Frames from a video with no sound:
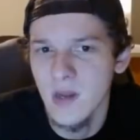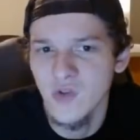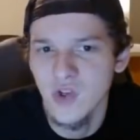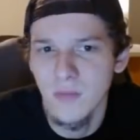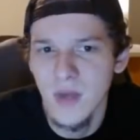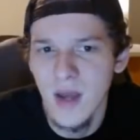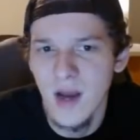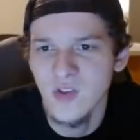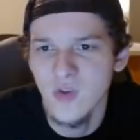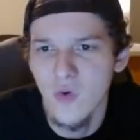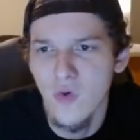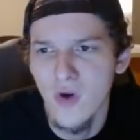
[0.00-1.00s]
should be high
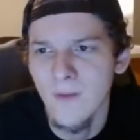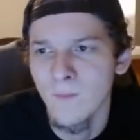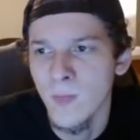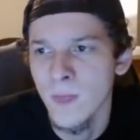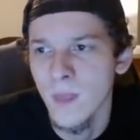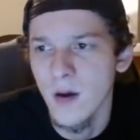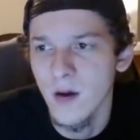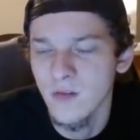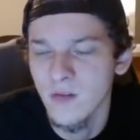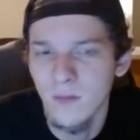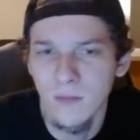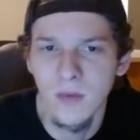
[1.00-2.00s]
scoring.
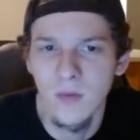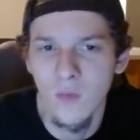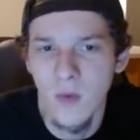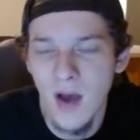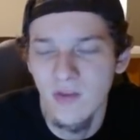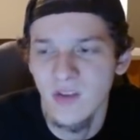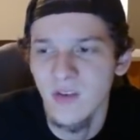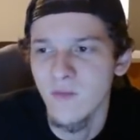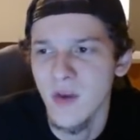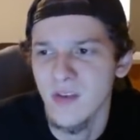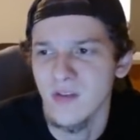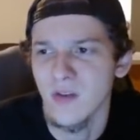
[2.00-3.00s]
Obviously,
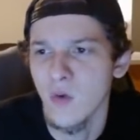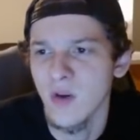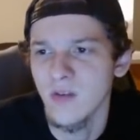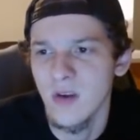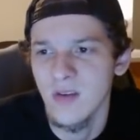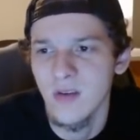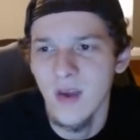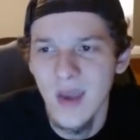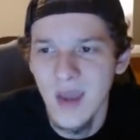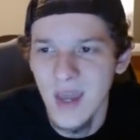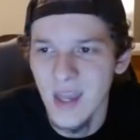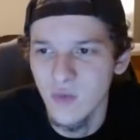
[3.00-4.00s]
facing the Grizzlies
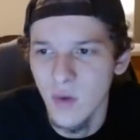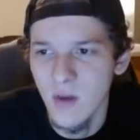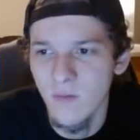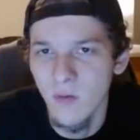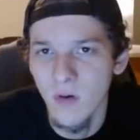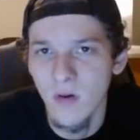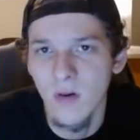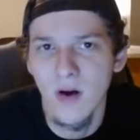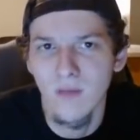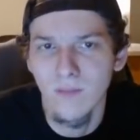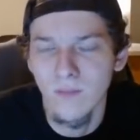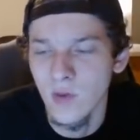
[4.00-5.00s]
is great for
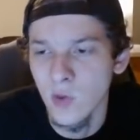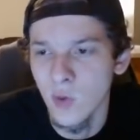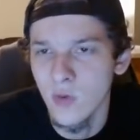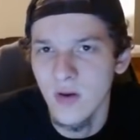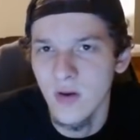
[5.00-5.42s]
Luka.